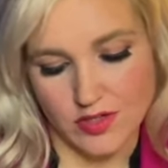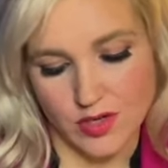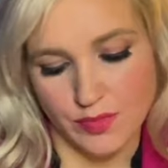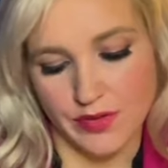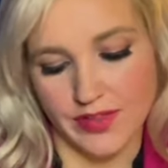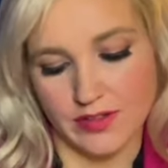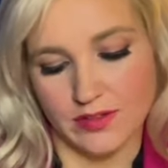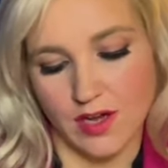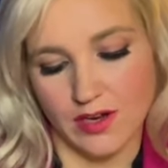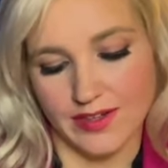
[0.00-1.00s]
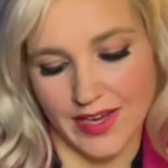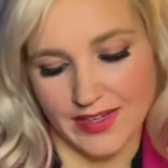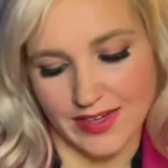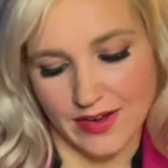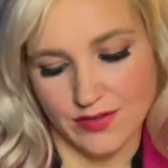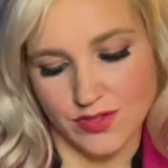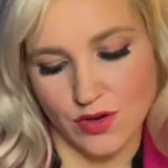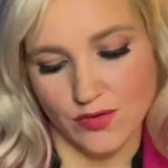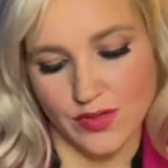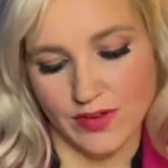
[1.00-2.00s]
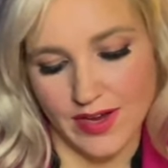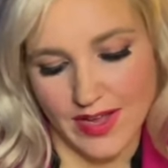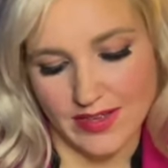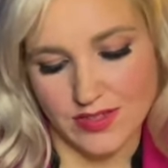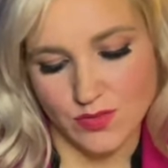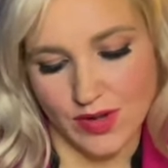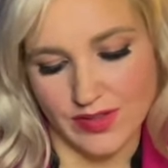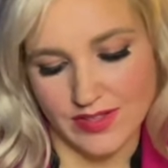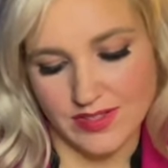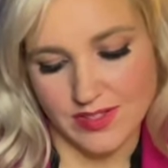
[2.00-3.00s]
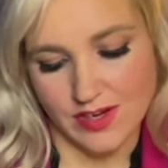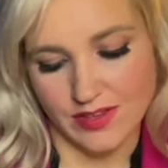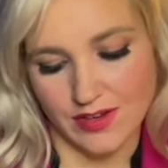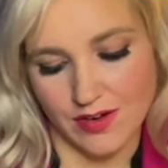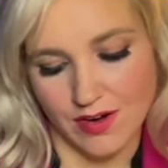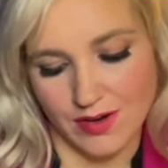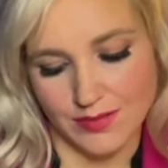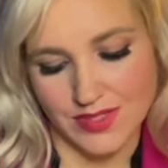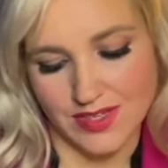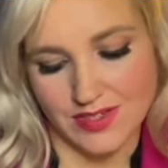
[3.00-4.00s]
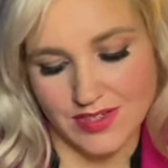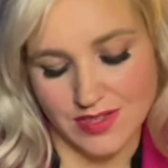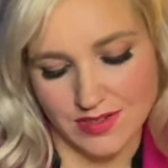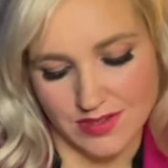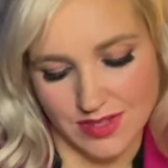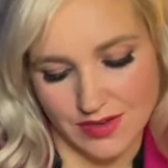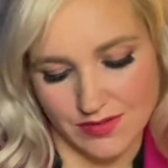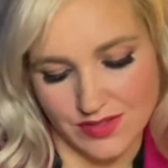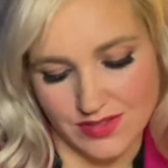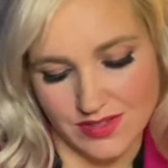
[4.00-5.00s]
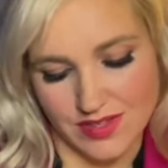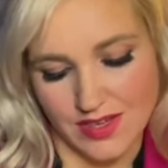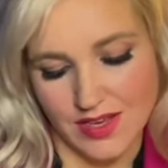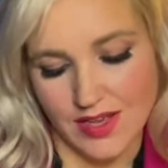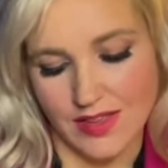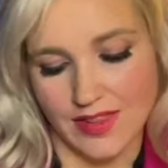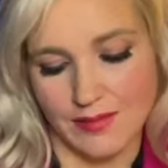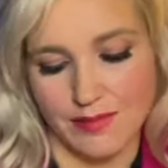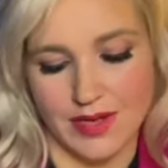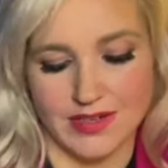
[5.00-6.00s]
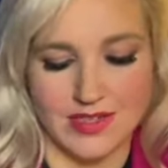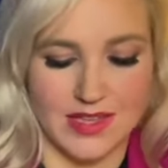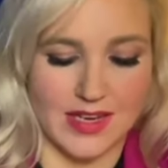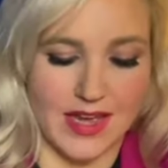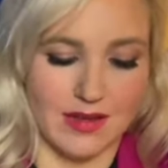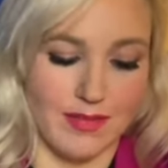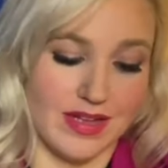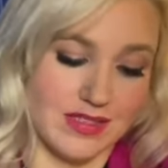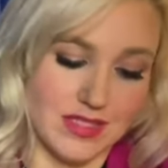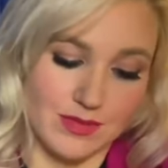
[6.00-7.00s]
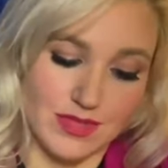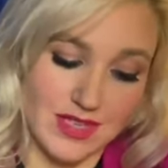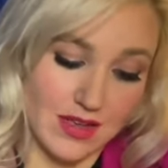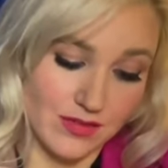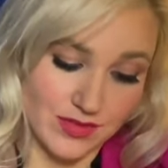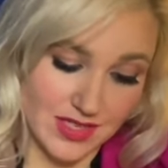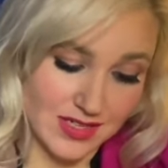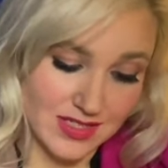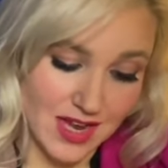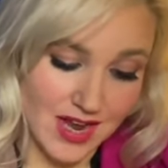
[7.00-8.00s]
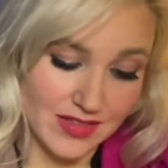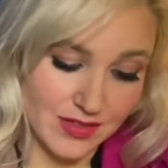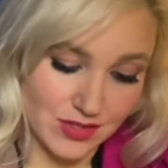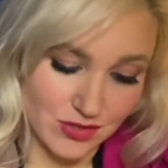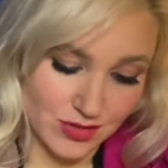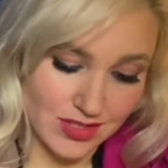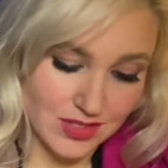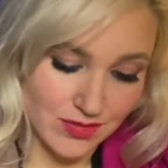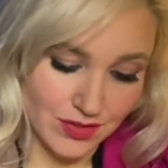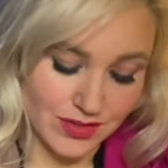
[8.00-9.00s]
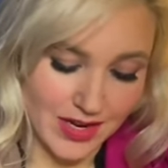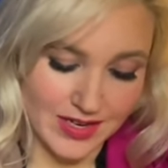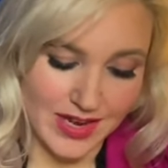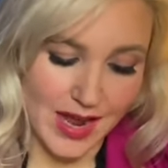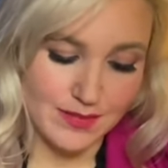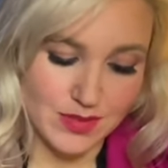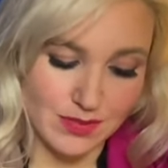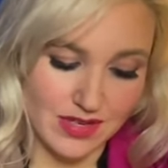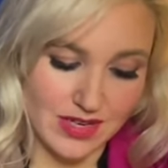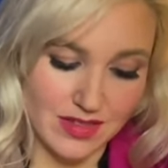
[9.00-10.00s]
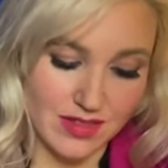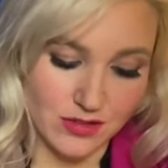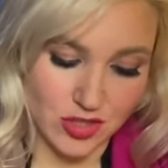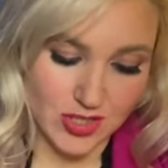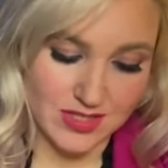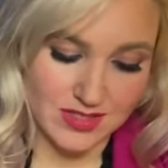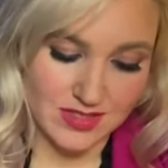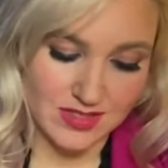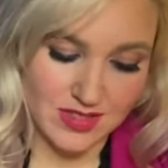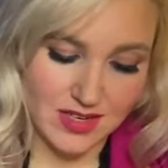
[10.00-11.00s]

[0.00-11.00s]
She put their long nightgowns over their heads while they stuck their arms into the sleeves. They buttoned the neckbands themselves and tied the strings of their nightcaps beneath their chins.